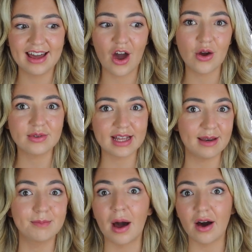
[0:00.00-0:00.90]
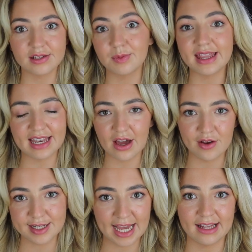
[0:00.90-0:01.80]
ho in bars within
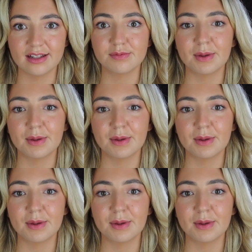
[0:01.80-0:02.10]
hotels,